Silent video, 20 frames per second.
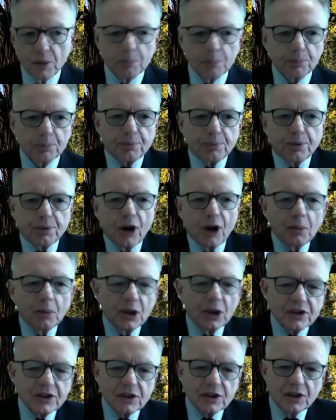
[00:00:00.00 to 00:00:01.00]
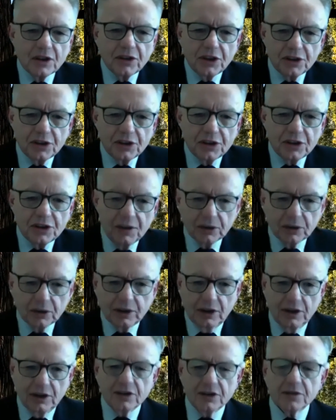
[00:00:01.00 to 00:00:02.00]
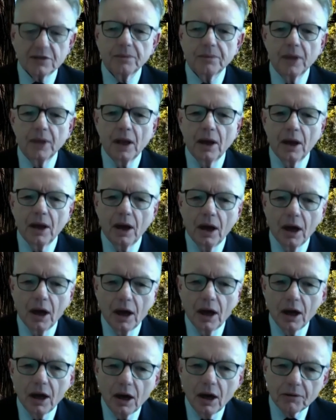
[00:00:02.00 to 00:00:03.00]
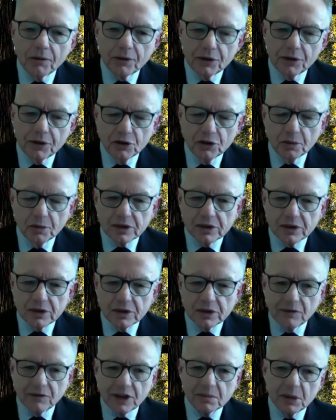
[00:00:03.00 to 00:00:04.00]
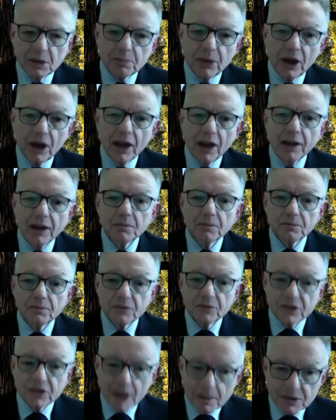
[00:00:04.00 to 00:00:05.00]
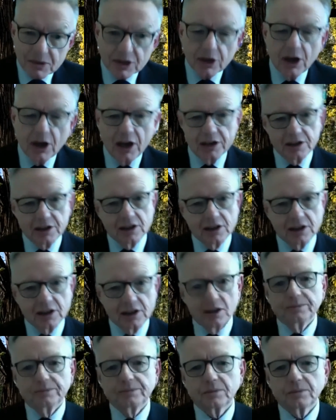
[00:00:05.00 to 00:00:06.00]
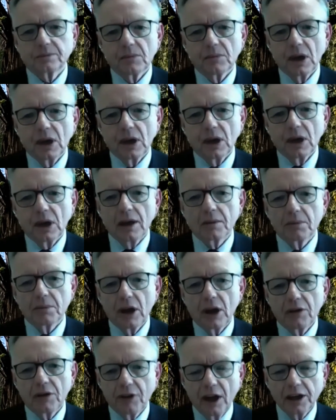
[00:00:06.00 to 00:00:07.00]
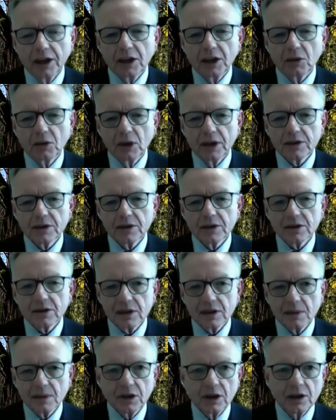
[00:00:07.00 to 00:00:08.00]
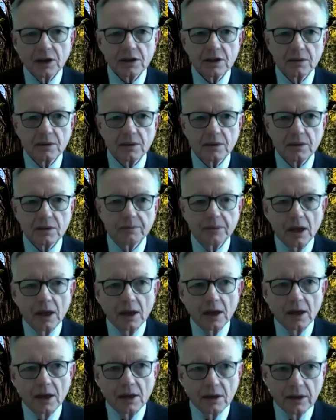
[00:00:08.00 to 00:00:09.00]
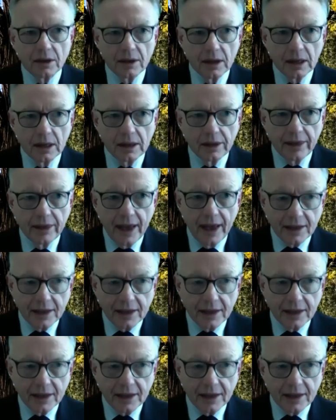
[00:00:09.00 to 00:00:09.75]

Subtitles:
promise and the difficulties of renewables investment by subsidizing them, by finding ways to subsidize them. That's